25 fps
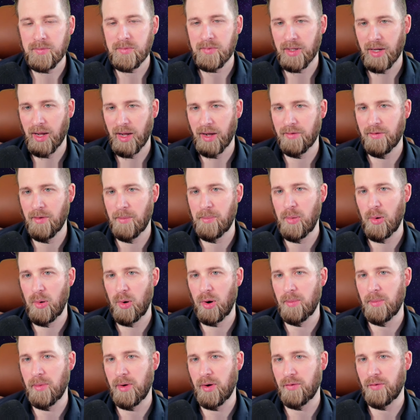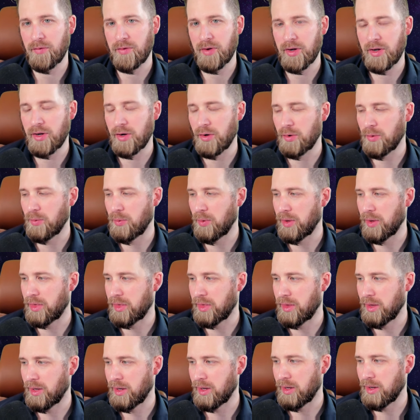Kind of a poor move to do
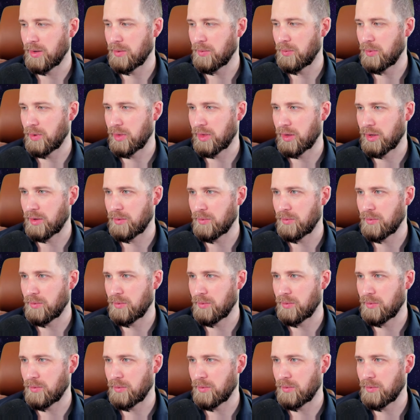with what's